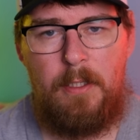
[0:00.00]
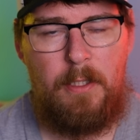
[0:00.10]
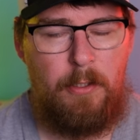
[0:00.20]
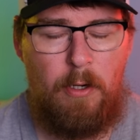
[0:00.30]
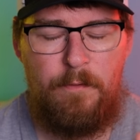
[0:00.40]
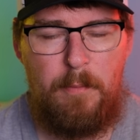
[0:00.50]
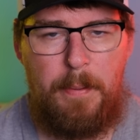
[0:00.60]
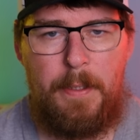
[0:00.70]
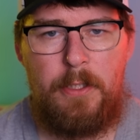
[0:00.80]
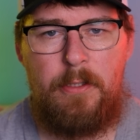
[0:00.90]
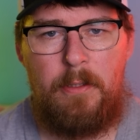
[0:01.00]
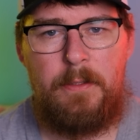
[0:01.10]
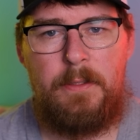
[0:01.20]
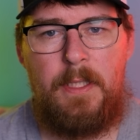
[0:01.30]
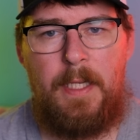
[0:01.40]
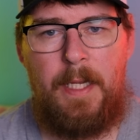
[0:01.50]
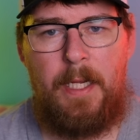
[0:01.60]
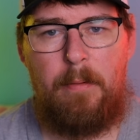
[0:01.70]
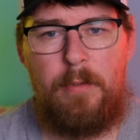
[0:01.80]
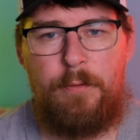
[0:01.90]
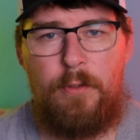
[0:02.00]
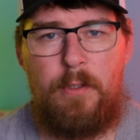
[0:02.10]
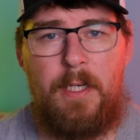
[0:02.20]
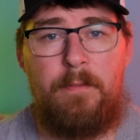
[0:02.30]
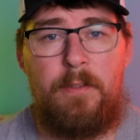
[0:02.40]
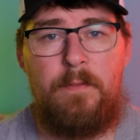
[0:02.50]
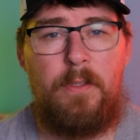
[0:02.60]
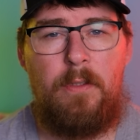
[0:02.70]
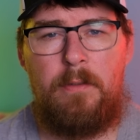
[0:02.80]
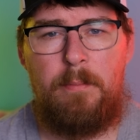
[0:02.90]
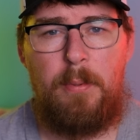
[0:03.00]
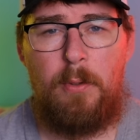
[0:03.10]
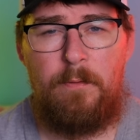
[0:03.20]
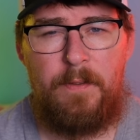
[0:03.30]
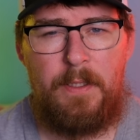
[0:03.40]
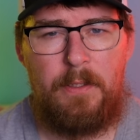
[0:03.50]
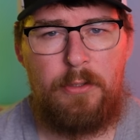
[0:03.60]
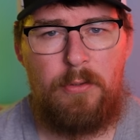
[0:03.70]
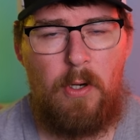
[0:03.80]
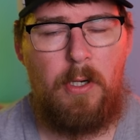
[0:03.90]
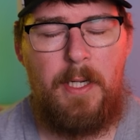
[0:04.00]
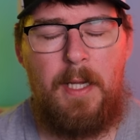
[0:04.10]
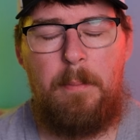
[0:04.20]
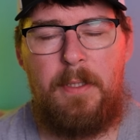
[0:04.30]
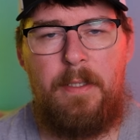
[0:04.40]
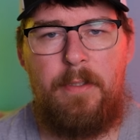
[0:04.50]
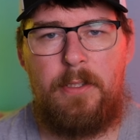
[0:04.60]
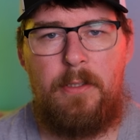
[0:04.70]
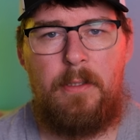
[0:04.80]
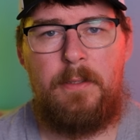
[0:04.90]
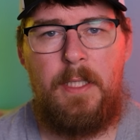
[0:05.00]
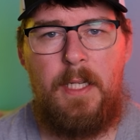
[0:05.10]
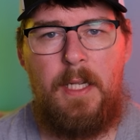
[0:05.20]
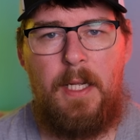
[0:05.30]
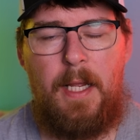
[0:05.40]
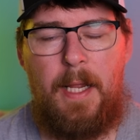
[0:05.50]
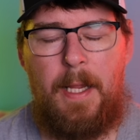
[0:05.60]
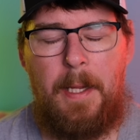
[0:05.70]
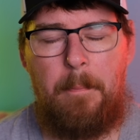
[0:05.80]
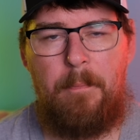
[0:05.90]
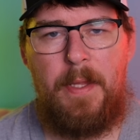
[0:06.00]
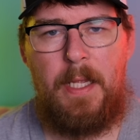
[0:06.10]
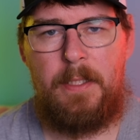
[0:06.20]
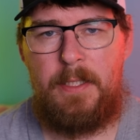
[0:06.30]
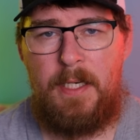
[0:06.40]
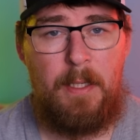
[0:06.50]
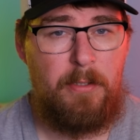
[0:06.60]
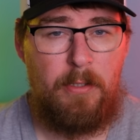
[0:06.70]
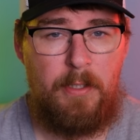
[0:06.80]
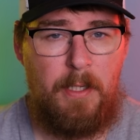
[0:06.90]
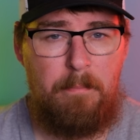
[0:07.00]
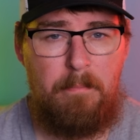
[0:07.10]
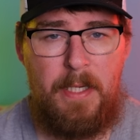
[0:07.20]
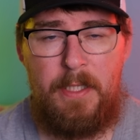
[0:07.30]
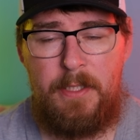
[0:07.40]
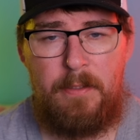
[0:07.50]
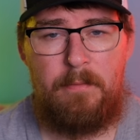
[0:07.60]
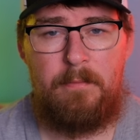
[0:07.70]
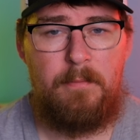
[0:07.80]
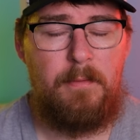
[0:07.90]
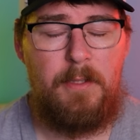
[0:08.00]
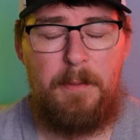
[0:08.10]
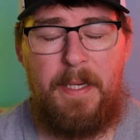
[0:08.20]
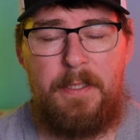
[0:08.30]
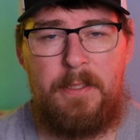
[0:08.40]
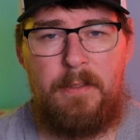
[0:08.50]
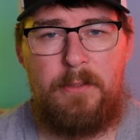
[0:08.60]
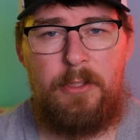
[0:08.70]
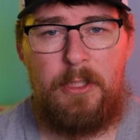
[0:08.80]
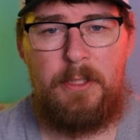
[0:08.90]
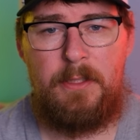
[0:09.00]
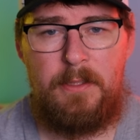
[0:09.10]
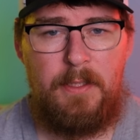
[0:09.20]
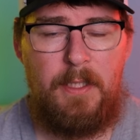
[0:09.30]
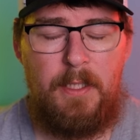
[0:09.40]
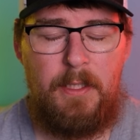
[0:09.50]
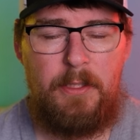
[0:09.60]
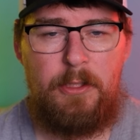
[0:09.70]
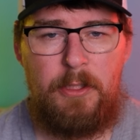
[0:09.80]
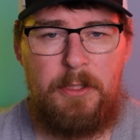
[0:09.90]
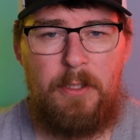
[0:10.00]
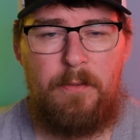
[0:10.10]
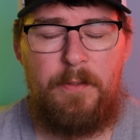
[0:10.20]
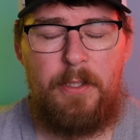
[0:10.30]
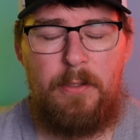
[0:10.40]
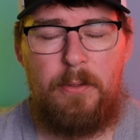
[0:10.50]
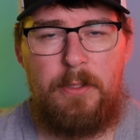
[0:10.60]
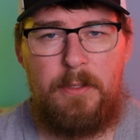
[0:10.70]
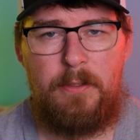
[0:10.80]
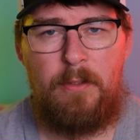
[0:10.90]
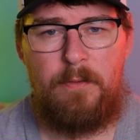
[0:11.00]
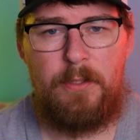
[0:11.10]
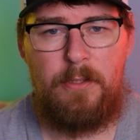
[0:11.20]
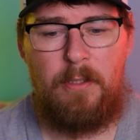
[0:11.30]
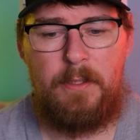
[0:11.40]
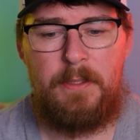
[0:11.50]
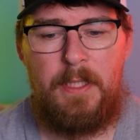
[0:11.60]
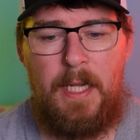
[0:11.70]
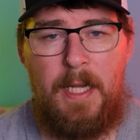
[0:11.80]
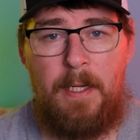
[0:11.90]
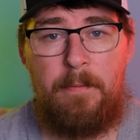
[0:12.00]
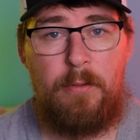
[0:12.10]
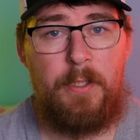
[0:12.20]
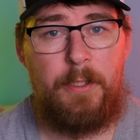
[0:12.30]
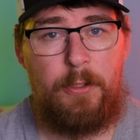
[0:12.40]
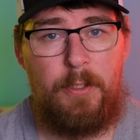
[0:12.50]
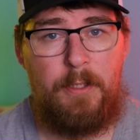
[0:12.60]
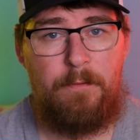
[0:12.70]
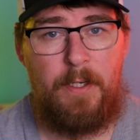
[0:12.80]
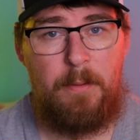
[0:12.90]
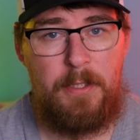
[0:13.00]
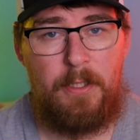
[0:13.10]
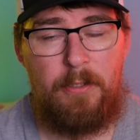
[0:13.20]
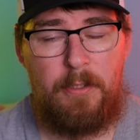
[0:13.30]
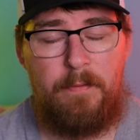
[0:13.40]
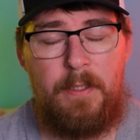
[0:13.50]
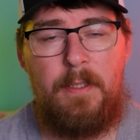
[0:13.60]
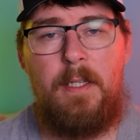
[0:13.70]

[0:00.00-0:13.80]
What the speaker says: the northern part of Scotland to photograph something called Bow Fiddle Rock, I believe it's called. It's an absolutely amazing spectacle just off the coast of north of Scotland, and I'm going to show you the frames that I took of it.